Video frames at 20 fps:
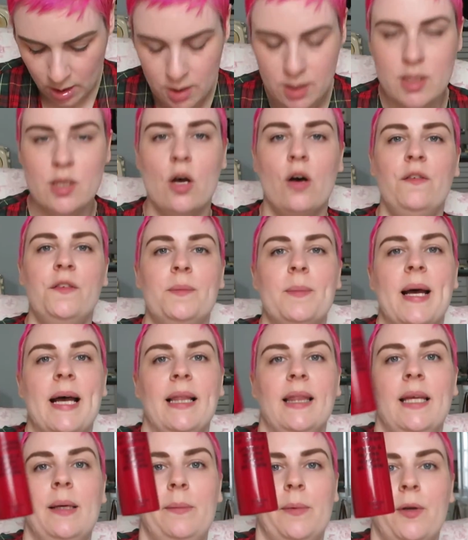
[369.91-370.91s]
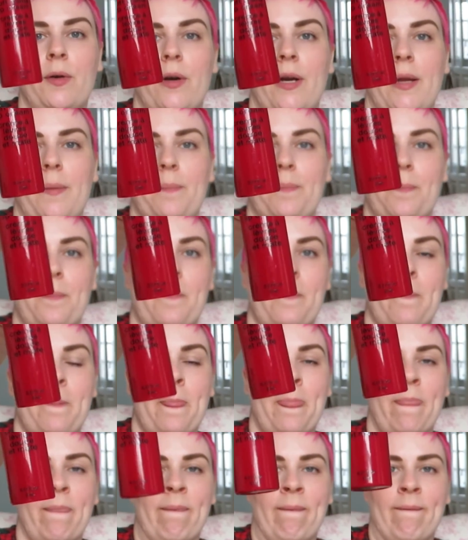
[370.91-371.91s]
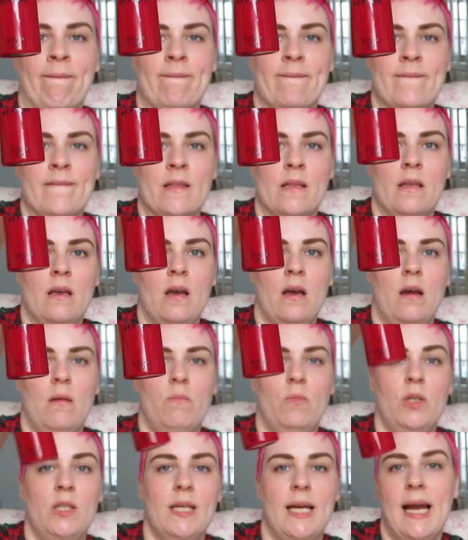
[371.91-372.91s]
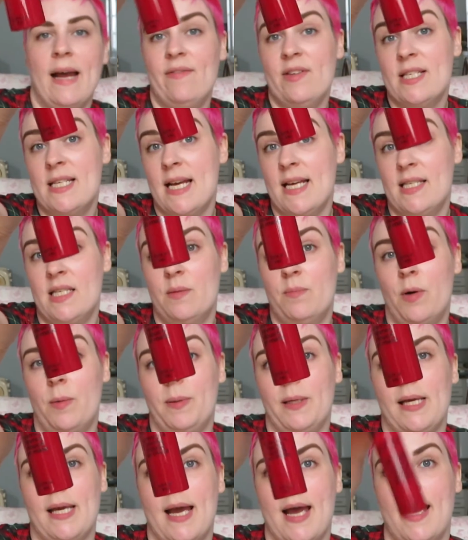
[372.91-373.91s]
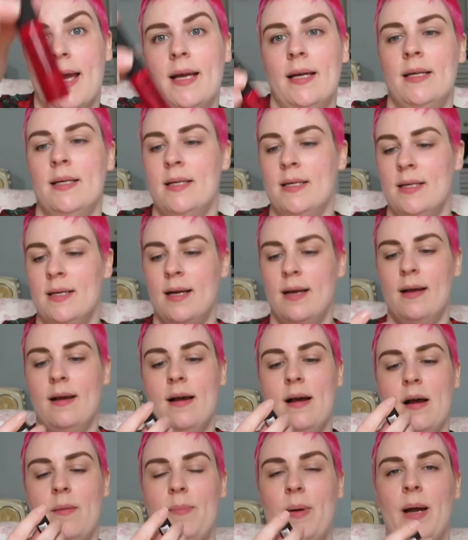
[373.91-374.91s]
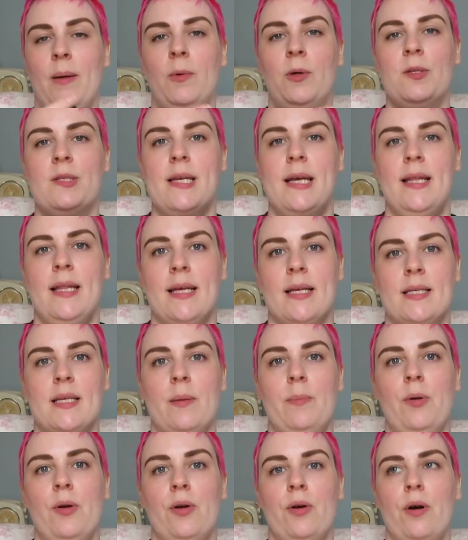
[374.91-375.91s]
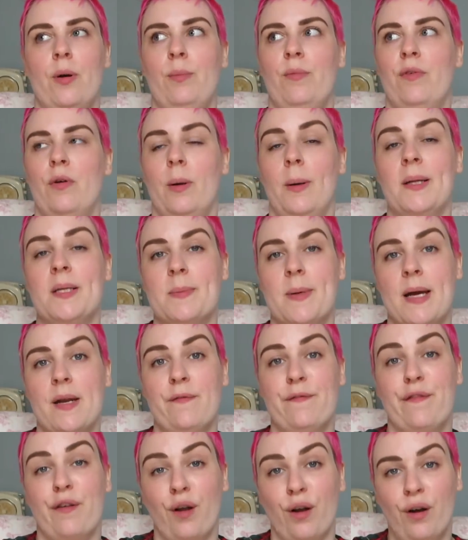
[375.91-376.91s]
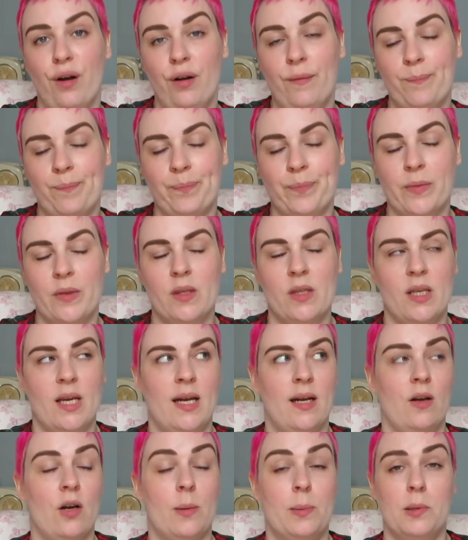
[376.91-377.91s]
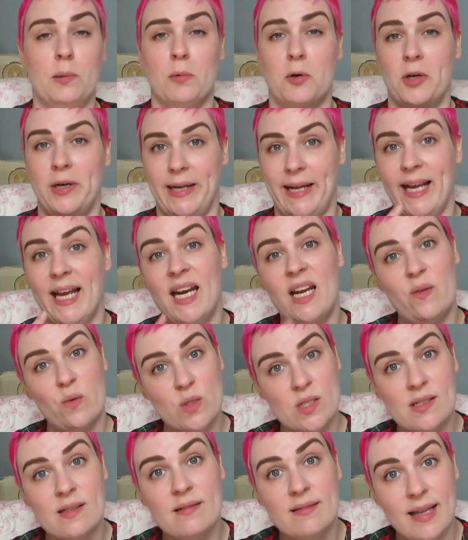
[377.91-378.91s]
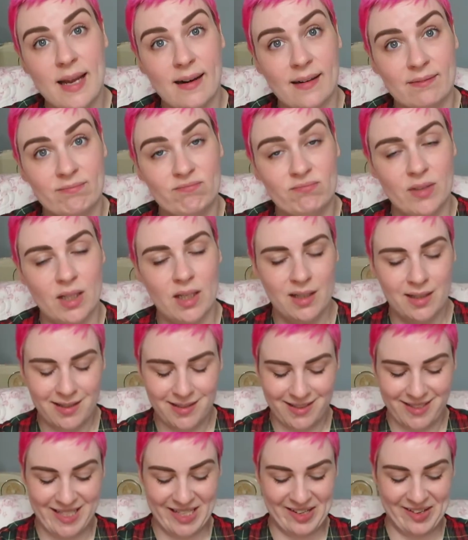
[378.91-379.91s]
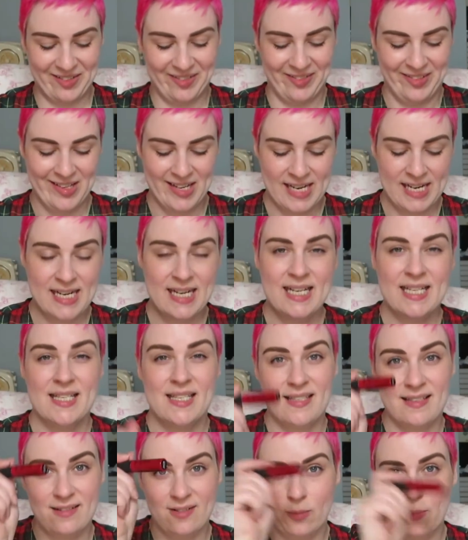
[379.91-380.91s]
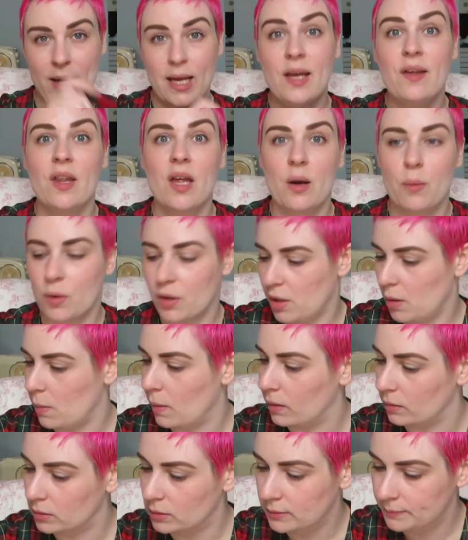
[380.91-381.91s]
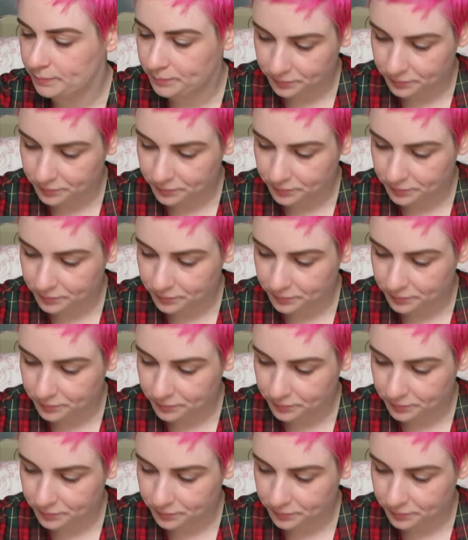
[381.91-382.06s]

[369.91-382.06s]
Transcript: Soft Matte Lip Cream, which I haven't tested properly yet. But I will say this, I put it on before I went to bed and forgot, and I got up in the morning and it was still there. so make of that what you will.